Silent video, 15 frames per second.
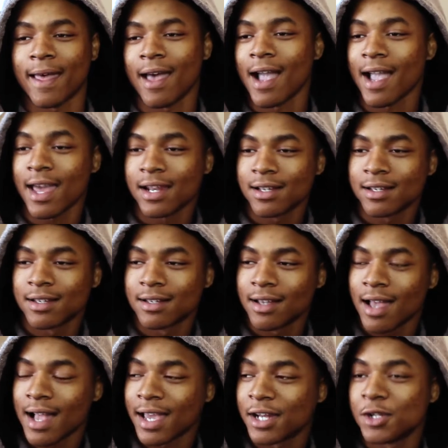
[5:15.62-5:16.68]
I got
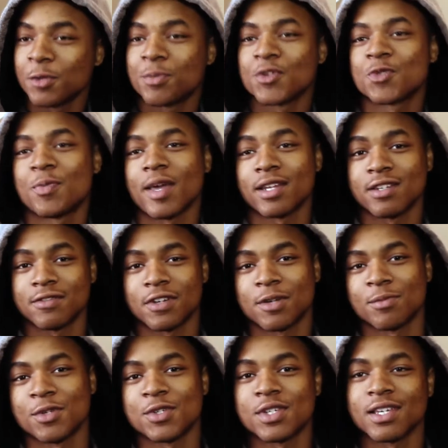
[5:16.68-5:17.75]
a new perspective
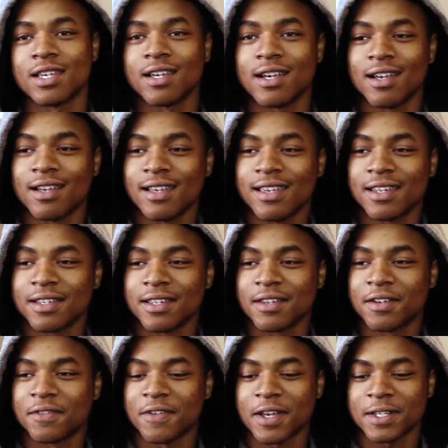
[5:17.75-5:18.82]
on music.
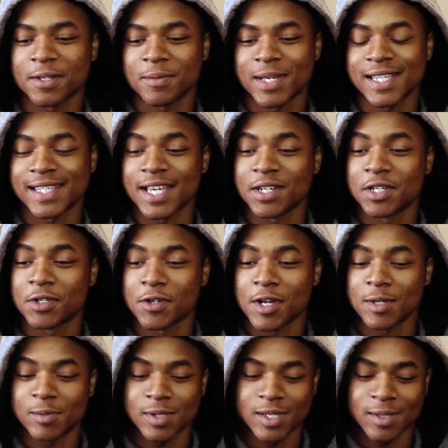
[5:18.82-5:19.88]
It affected my sound
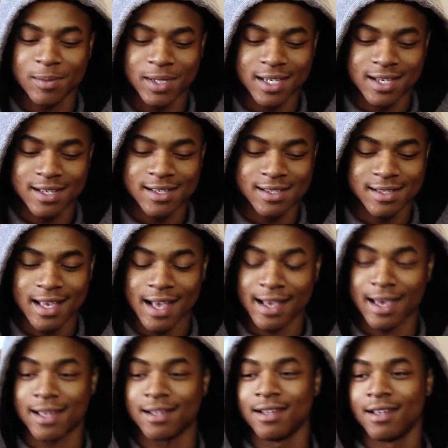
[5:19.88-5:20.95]
incredibly, because I
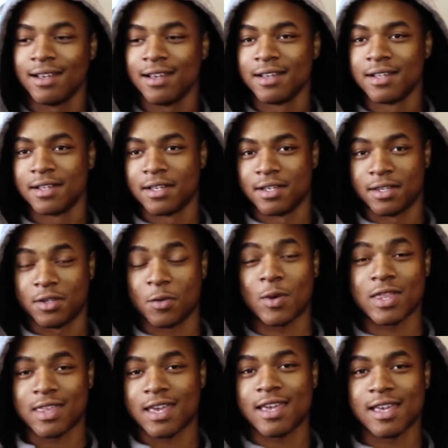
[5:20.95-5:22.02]
got the
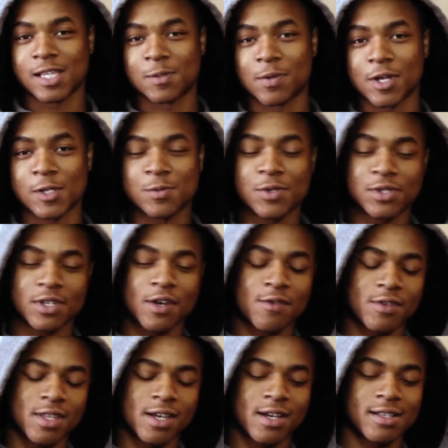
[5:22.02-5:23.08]
way they experience music
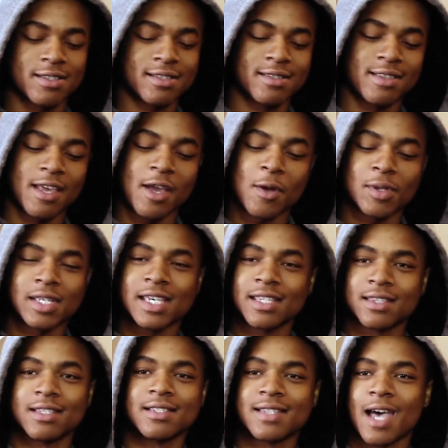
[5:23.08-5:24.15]
over there is they only
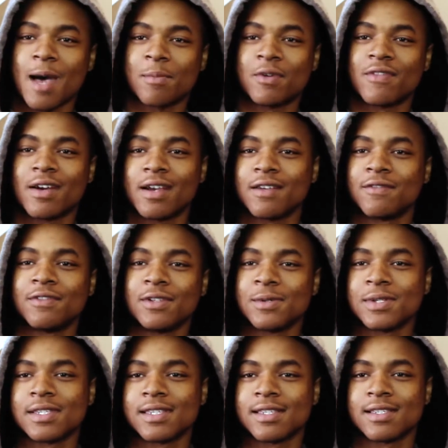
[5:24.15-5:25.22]
get the top of our
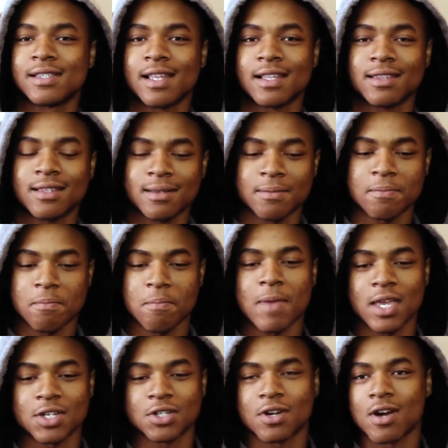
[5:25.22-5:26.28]
influences, like the
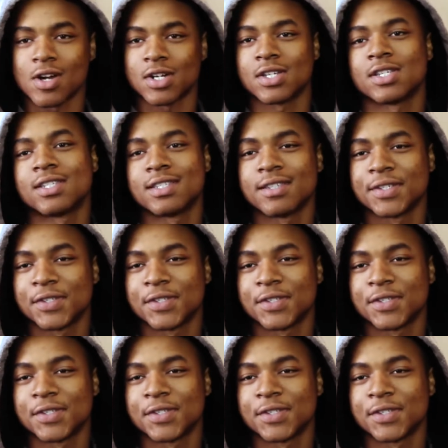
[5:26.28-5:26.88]
major artists.